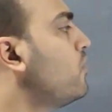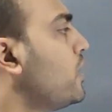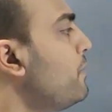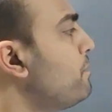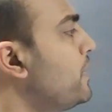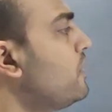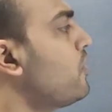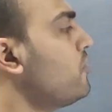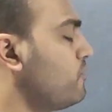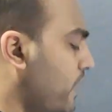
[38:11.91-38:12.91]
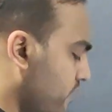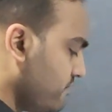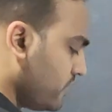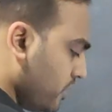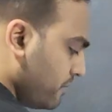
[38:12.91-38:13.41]
Okay, p of
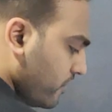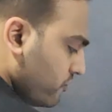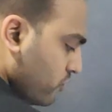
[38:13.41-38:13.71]
minus 3 by